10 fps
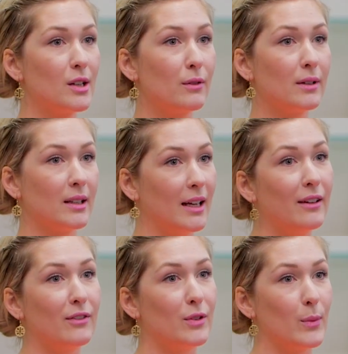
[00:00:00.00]
are
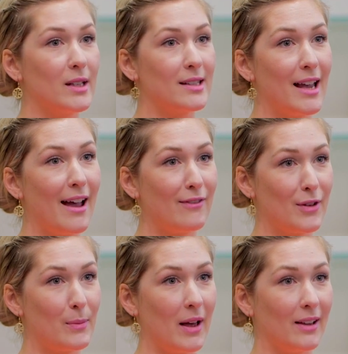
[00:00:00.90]
relieved once they have their
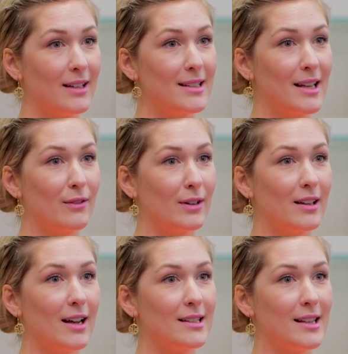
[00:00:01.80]
pellets. They
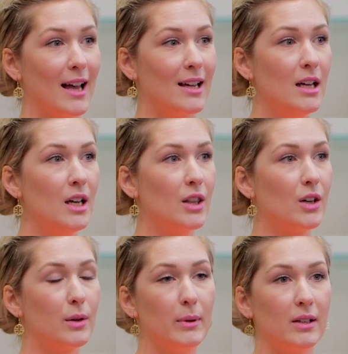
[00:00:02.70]
realize that
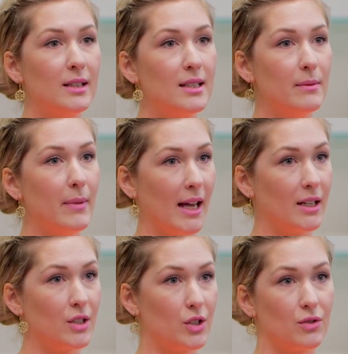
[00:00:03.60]
their ability to
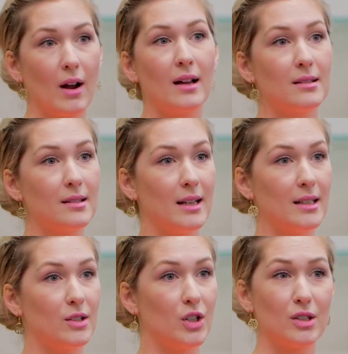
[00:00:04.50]
manage stress
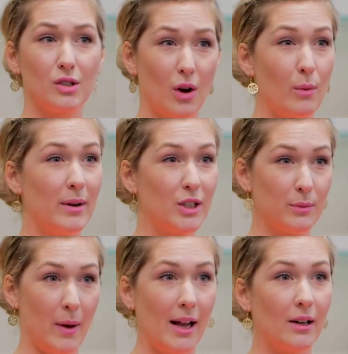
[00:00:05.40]
is just so much
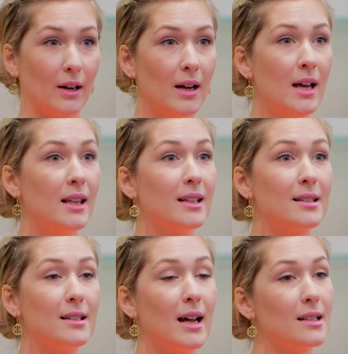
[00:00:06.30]
better.
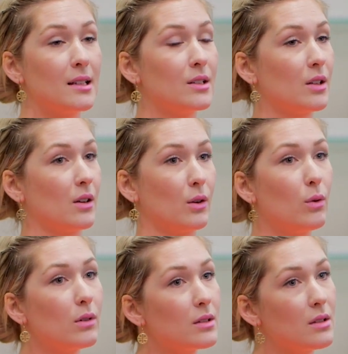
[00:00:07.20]
This ties into their
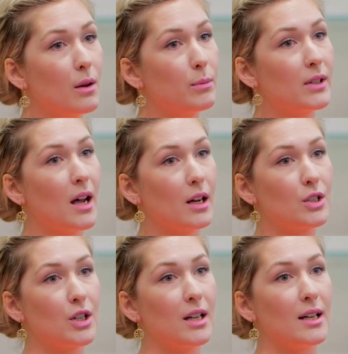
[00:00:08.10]
cortisol
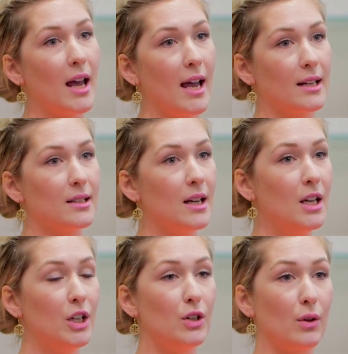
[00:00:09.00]
production and
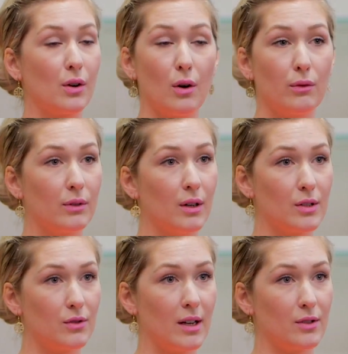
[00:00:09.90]
their overall
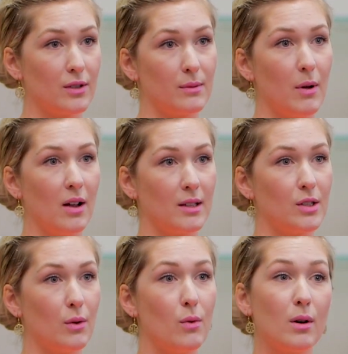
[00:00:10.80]
stress response.
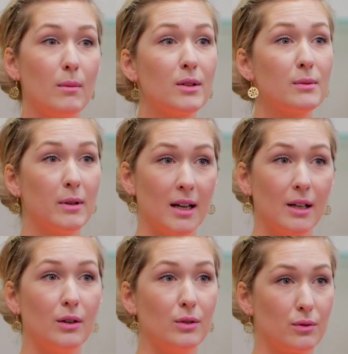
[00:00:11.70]
So hormones play a
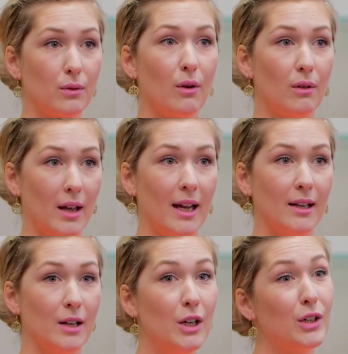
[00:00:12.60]
huge role
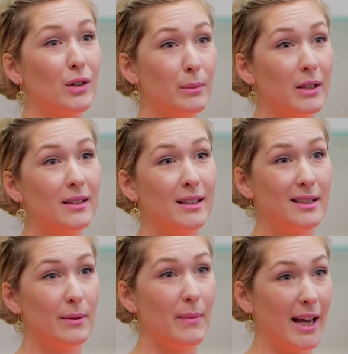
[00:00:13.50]
in your ability
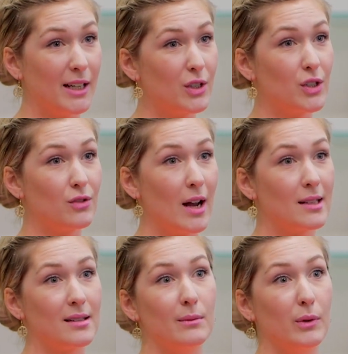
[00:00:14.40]
to manage
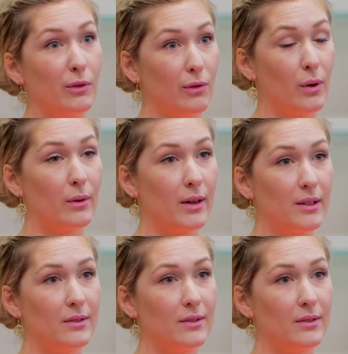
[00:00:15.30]
stress and move forward.